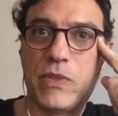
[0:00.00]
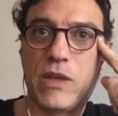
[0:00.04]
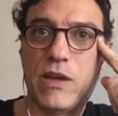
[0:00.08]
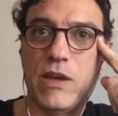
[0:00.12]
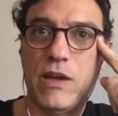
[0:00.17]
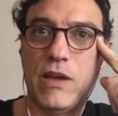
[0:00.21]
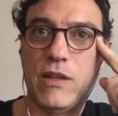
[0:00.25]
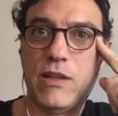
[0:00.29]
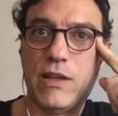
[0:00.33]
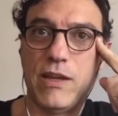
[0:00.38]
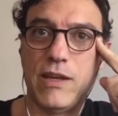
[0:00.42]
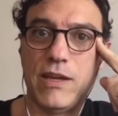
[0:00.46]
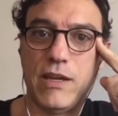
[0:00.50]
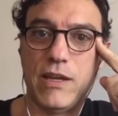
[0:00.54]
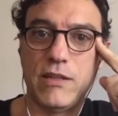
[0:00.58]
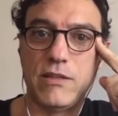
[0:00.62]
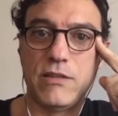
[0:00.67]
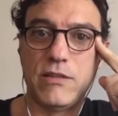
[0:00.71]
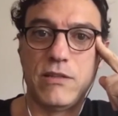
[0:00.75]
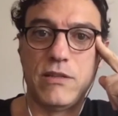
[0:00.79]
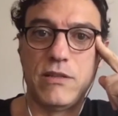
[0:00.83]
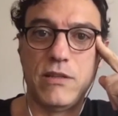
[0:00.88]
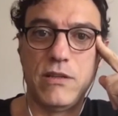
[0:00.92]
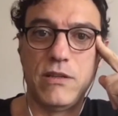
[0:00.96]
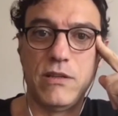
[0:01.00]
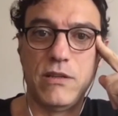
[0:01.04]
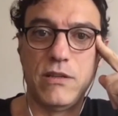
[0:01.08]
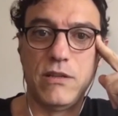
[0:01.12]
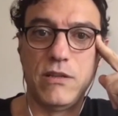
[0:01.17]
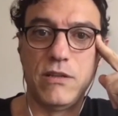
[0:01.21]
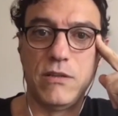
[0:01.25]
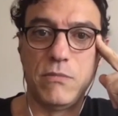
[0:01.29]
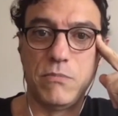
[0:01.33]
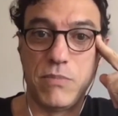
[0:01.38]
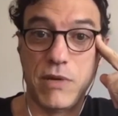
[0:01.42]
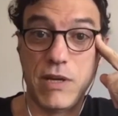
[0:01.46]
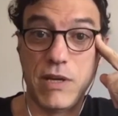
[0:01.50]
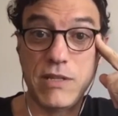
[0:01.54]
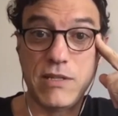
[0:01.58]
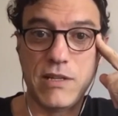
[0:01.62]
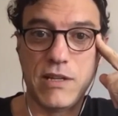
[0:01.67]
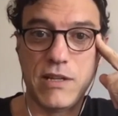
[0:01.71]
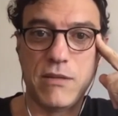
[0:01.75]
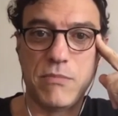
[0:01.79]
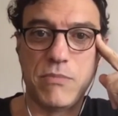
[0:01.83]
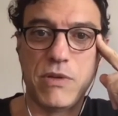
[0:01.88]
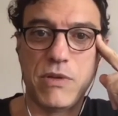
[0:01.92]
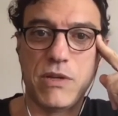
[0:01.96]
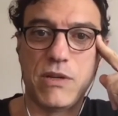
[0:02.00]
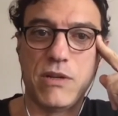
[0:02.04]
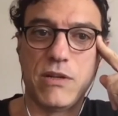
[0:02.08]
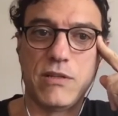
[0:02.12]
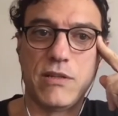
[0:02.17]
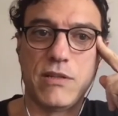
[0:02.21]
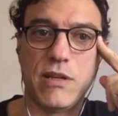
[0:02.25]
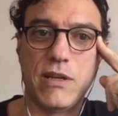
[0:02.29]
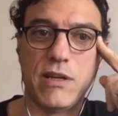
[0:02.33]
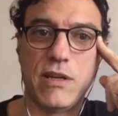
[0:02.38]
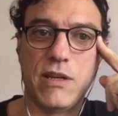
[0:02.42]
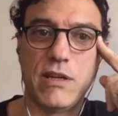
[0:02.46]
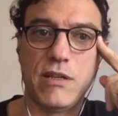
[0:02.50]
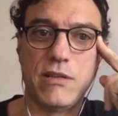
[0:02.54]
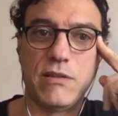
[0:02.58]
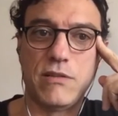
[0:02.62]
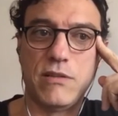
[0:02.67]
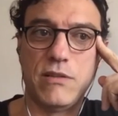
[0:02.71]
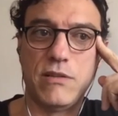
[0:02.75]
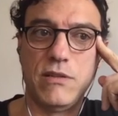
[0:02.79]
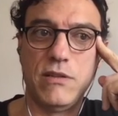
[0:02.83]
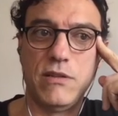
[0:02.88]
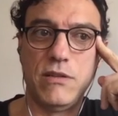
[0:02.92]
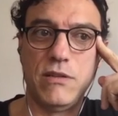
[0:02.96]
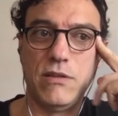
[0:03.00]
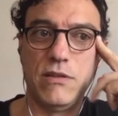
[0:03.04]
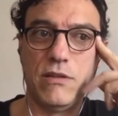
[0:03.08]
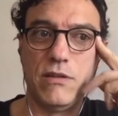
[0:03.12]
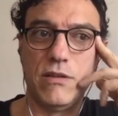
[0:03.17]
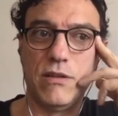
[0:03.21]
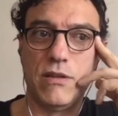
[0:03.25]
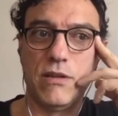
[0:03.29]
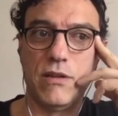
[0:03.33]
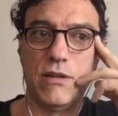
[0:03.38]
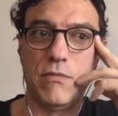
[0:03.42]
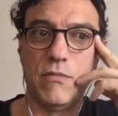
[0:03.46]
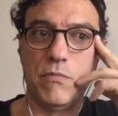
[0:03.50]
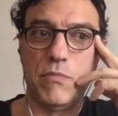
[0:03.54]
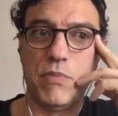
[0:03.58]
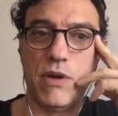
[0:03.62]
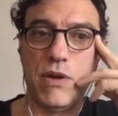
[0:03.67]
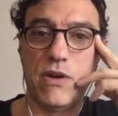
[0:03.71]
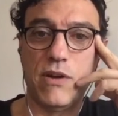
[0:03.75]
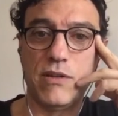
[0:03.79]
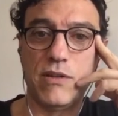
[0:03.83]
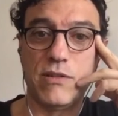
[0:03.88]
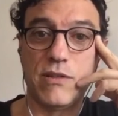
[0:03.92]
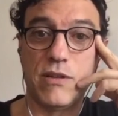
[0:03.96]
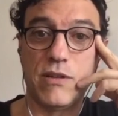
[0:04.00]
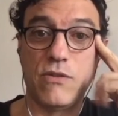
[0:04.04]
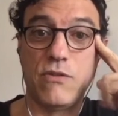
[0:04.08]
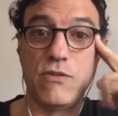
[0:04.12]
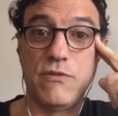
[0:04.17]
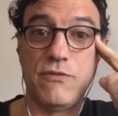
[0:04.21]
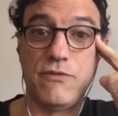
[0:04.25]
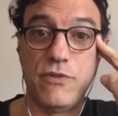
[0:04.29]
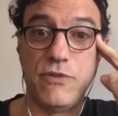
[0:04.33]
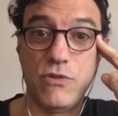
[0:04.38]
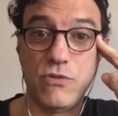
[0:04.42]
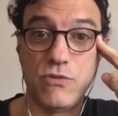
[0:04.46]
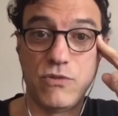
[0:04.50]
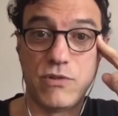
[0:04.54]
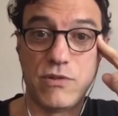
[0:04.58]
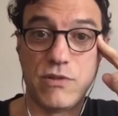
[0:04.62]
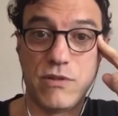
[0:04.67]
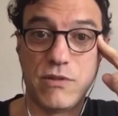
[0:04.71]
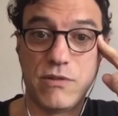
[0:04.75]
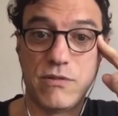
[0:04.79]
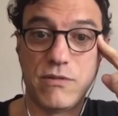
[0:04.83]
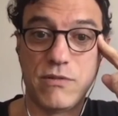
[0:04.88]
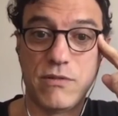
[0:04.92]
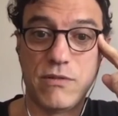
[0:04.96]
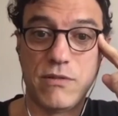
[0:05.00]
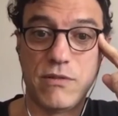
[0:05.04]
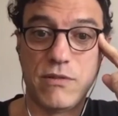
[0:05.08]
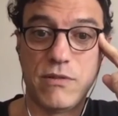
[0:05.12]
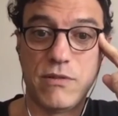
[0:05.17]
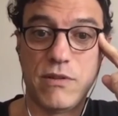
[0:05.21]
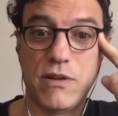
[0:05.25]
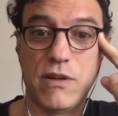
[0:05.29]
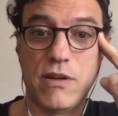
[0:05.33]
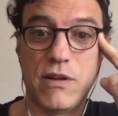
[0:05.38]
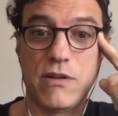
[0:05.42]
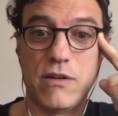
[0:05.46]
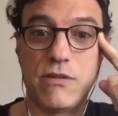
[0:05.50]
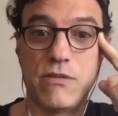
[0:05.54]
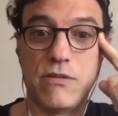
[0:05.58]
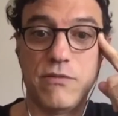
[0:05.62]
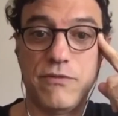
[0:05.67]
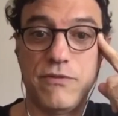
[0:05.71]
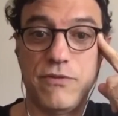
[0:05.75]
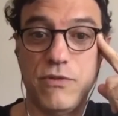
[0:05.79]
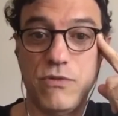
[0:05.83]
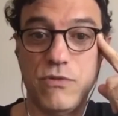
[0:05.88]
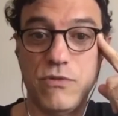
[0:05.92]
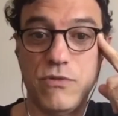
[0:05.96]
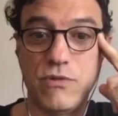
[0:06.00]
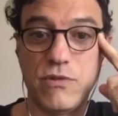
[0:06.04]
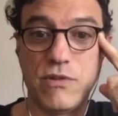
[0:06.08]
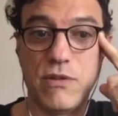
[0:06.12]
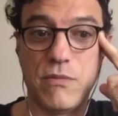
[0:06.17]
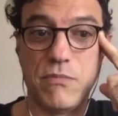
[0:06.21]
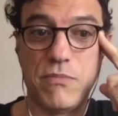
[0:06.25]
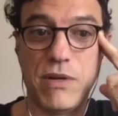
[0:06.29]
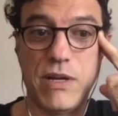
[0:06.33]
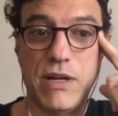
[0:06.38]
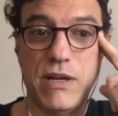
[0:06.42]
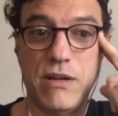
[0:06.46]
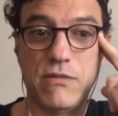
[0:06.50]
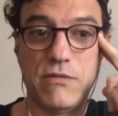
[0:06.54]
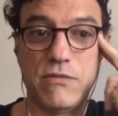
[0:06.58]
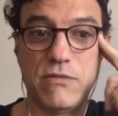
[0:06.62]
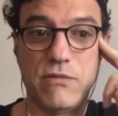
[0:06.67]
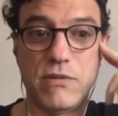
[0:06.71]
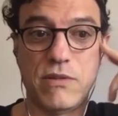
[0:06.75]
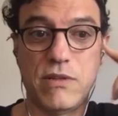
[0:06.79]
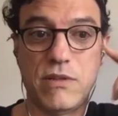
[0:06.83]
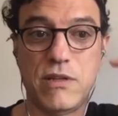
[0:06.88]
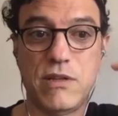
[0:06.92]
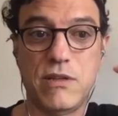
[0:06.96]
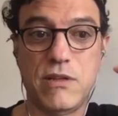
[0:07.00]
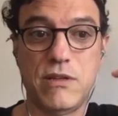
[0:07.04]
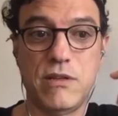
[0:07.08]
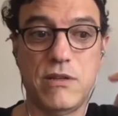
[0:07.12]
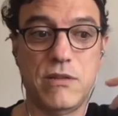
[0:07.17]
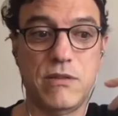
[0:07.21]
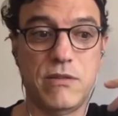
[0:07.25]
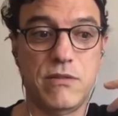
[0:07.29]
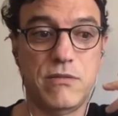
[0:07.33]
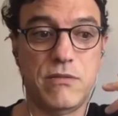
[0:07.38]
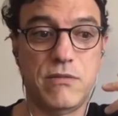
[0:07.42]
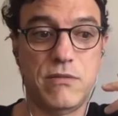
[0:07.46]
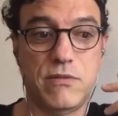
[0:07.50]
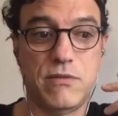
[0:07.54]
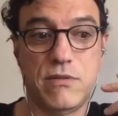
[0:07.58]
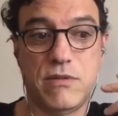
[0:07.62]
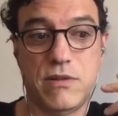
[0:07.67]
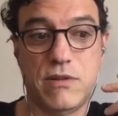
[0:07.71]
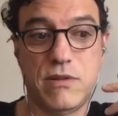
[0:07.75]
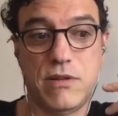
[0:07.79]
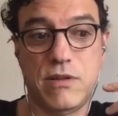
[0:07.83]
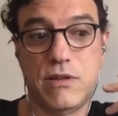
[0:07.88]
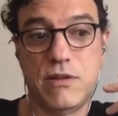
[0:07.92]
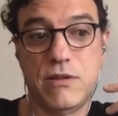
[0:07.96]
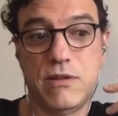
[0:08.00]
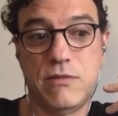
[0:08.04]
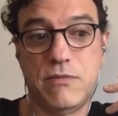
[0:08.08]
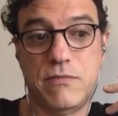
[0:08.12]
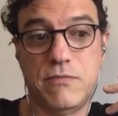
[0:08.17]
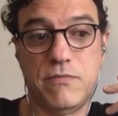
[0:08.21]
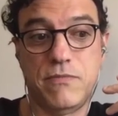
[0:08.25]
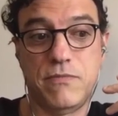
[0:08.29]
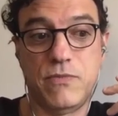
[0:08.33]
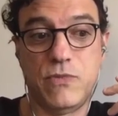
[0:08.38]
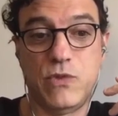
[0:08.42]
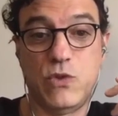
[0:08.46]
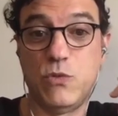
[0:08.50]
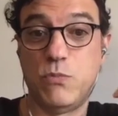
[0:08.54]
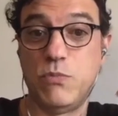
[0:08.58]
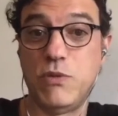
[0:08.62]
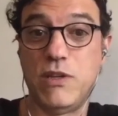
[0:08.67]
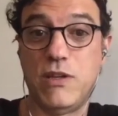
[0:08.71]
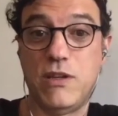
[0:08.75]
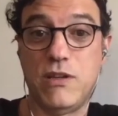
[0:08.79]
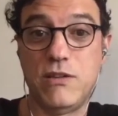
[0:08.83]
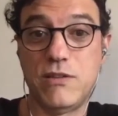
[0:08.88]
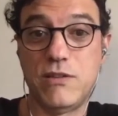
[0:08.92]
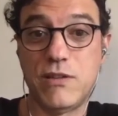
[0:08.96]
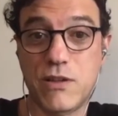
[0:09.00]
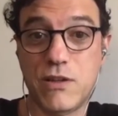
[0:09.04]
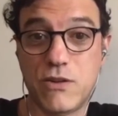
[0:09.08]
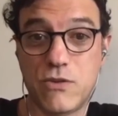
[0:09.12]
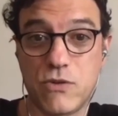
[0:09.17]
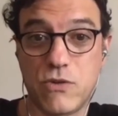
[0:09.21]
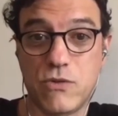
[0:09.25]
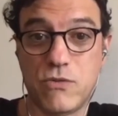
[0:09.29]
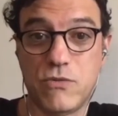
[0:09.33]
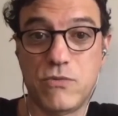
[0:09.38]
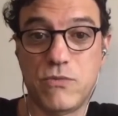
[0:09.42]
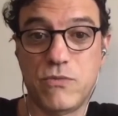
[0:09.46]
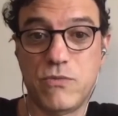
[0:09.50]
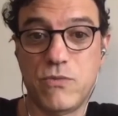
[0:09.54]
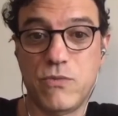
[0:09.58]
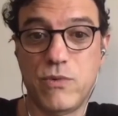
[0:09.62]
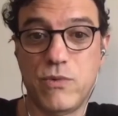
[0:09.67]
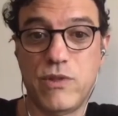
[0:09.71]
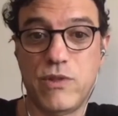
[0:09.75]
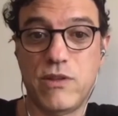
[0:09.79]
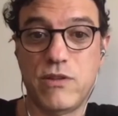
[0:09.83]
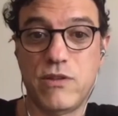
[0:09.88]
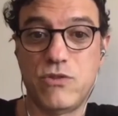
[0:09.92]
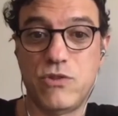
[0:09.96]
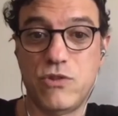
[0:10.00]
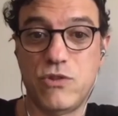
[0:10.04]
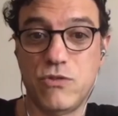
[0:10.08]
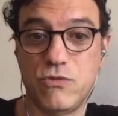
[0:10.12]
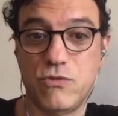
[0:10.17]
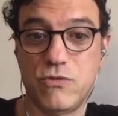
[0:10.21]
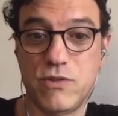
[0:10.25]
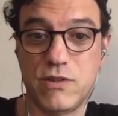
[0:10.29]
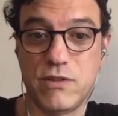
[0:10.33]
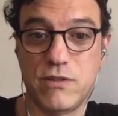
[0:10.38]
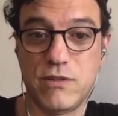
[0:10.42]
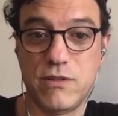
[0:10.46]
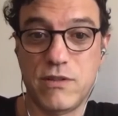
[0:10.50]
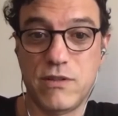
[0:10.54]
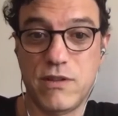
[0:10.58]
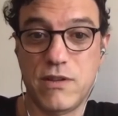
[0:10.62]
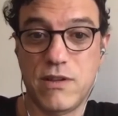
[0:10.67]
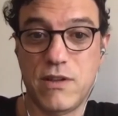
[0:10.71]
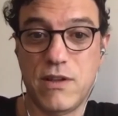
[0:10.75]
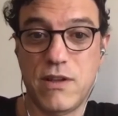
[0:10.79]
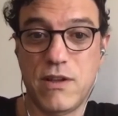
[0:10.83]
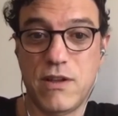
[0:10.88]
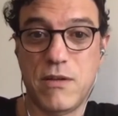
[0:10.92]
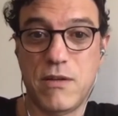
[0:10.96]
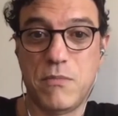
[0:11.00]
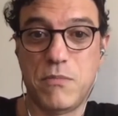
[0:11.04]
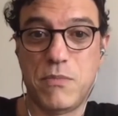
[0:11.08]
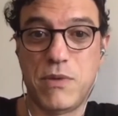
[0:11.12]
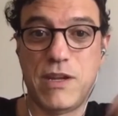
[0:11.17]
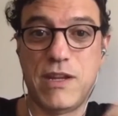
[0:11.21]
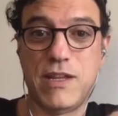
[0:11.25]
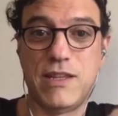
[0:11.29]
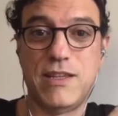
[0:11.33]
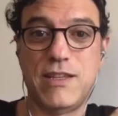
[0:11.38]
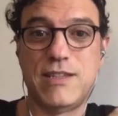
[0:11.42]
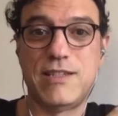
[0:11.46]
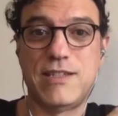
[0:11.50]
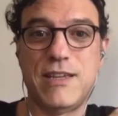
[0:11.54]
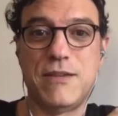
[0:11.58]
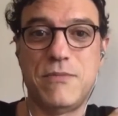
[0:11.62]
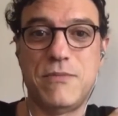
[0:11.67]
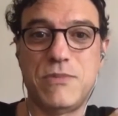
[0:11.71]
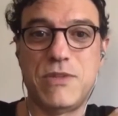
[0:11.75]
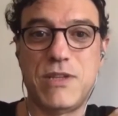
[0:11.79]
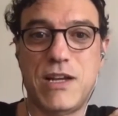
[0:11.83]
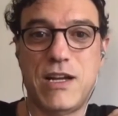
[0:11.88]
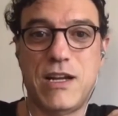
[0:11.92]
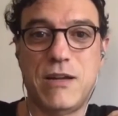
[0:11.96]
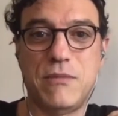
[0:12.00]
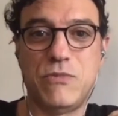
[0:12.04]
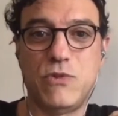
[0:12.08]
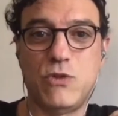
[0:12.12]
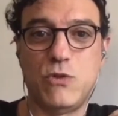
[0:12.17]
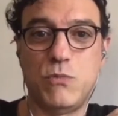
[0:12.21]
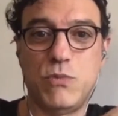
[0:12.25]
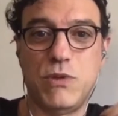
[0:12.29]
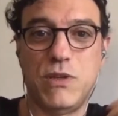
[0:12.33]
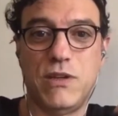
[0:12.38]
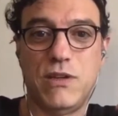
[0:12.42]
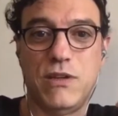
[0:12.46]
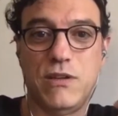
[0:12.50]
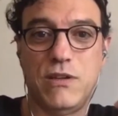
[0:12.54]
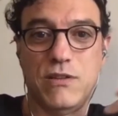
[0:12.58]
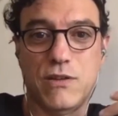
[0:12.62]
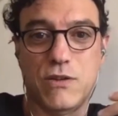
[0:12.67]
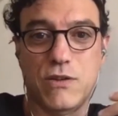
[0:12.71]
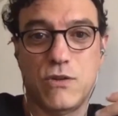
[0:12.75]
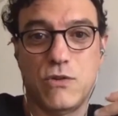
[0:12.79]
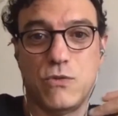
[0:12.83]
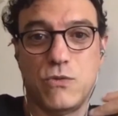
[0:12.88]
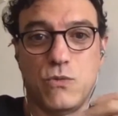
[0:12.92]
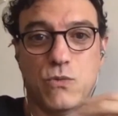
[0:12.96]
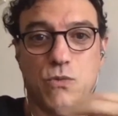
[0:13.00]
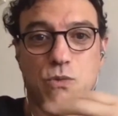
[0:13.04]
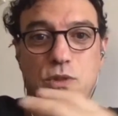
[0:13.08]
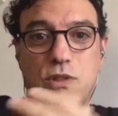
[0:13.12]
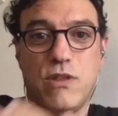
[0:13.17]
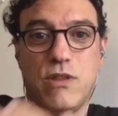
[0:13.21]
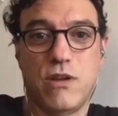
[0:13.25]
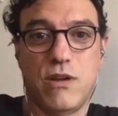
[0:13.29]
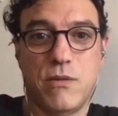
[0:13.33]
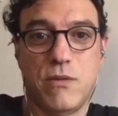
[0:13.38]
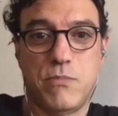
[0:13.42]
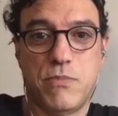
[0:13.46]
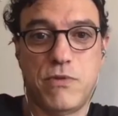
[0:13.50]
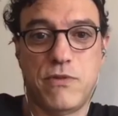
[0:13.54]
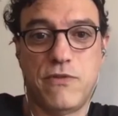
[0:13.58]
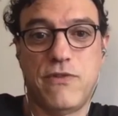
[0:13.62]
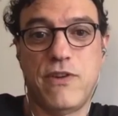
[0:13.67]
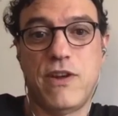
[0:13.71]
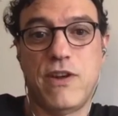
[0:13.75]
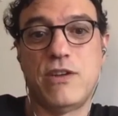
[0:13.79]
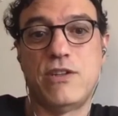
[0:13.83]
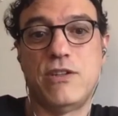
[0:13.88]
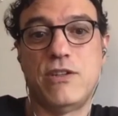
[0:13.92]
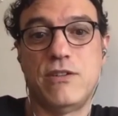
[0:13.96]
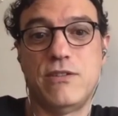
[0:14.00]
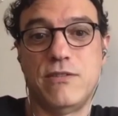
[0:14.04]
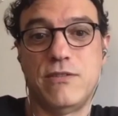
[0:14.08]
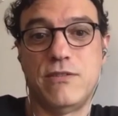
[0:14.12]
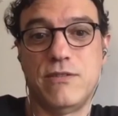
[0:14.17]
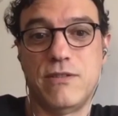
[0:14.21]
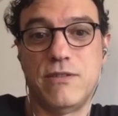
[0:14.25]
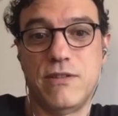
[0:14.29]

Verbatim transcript: and i can see basically because i can see uh, parents are confused are confused about the um, to be integral with their children but at the same time to be integral with their profession